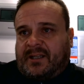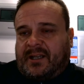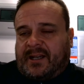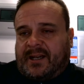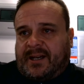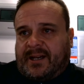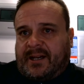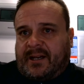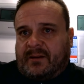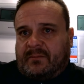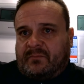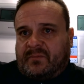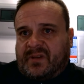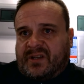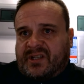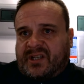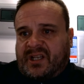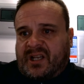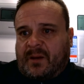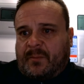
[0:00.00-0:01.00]
Um,
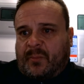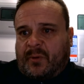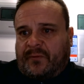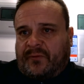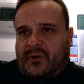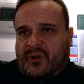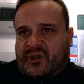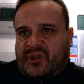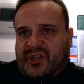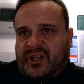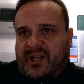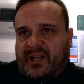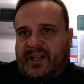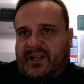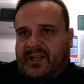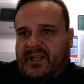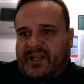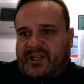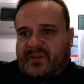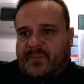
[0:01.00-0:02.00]
there's a number of you still
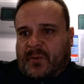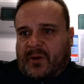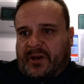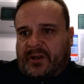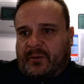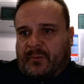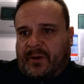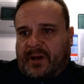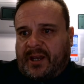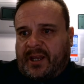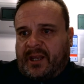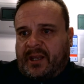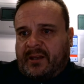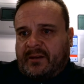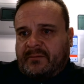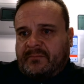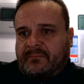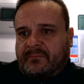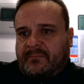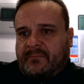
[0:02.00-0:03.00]
in this, by the way.
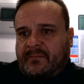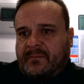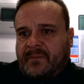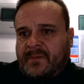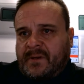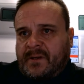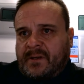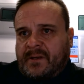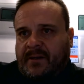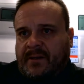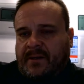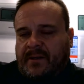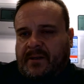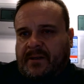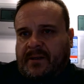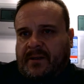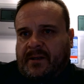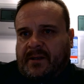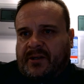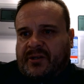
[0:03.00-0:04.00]

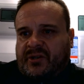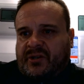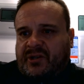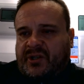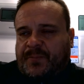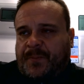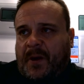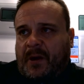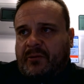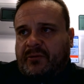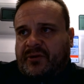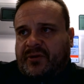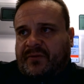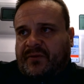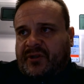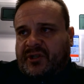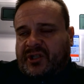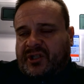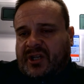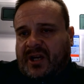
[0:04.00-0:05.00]
So I suppose
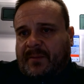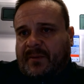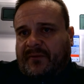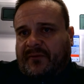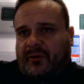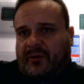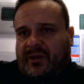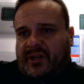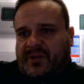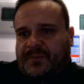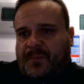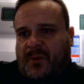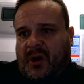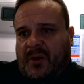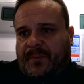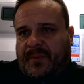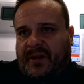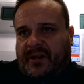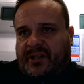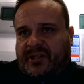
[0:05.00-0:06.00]
for some of you, this
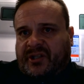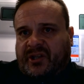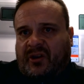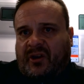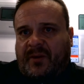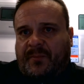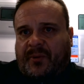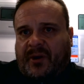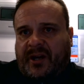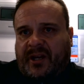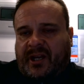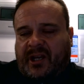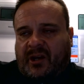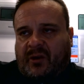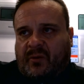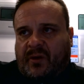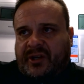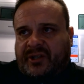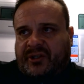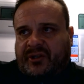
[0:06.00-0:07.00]
might be the tie-breaking
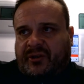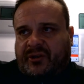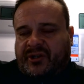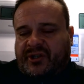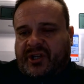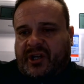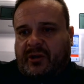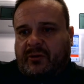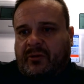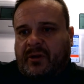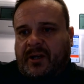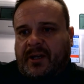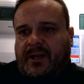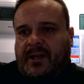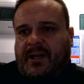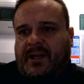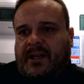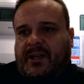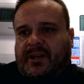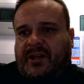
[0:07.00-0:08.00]
question. So
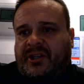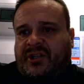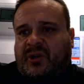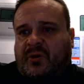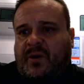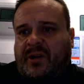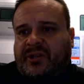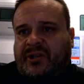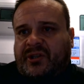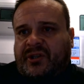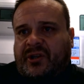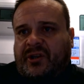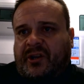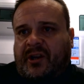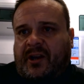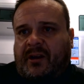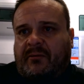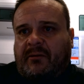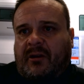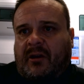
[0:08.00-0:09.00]
this question is going
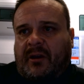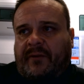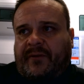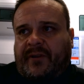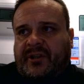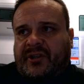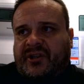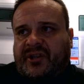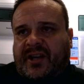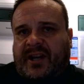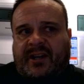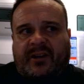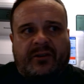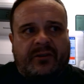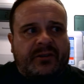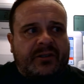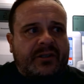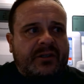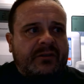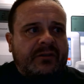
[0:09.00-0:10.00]
to go live in a
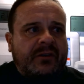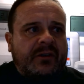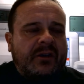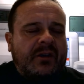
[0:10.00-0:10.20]
second.